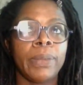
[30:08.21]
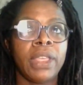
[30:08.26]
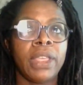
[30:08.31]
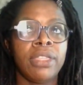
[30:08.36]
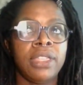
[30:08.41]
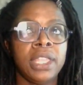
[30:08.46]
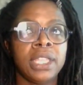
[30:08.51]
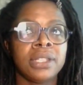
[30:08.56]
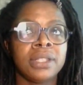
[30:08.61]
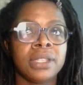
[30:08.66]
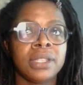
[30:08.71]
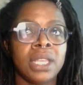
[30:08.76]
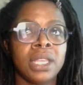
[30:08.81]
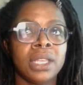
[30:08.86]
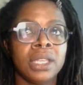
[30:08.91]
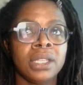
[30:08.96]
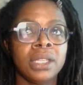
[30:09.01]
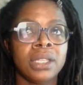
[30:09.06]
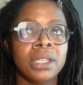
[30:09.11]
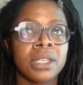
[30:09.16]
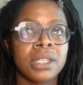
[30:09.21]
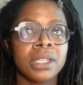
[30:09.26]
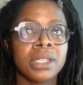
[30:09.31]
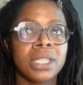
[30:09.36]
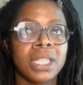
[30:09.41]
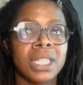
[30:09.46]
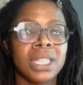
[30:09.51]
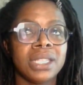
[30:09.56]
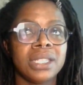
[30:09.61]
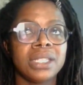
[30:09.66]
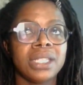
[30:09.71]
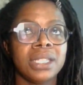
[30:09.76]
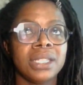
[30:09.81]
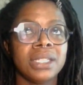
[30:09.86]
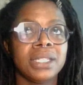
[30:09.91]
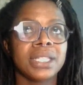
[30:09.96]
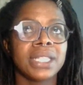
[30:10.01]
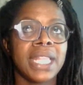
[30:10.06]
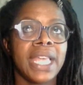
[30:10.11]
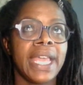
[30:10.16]
This
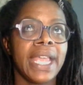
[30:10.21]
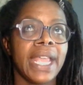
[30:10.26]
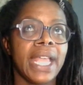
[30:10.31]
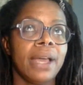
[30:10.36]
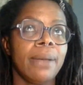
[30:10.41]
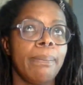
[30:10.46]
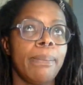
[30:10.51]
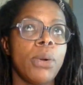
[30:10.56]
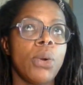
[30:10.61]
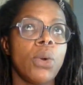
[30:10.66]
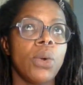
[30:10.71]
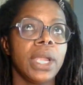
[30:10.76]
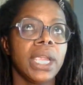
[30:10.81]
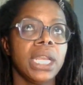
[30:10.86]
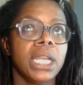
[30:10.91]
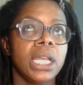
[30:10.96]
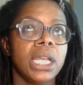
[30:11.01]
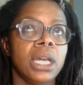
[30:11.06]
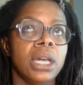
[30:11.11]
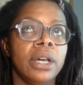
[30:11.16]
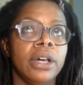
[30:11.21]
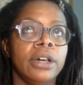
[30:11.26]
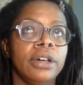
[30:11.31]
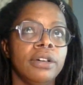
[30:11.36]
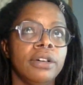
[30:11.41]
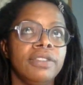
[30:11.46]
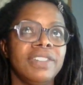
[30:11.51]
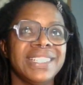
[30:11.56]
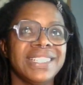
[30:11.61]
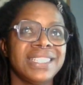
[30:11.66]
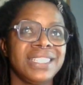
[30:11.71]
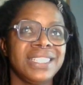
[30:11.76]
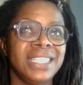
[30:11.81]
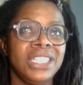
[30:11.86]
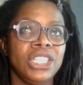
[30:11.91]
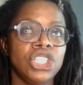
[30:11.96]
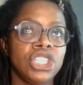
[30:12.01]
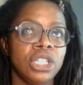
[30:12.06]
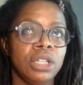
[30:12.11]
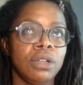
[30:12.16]
is like a point of
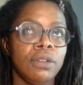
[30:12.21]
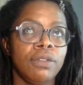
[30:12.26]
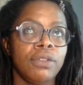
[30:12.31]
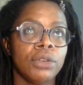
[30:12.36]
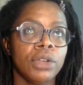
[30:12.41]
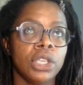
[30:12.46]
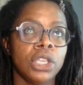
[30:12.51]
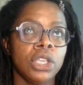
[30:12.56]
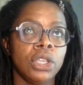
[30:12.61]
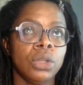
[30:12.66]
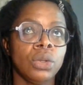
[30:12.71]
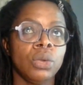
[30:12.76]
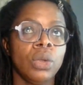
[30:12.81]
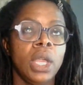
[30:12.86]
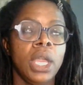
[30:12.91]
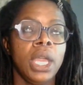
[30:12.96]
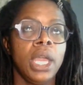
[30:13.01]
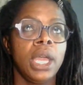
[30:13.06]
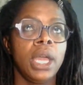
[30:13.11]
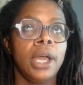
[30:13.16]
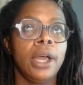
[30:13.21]
ascension for you.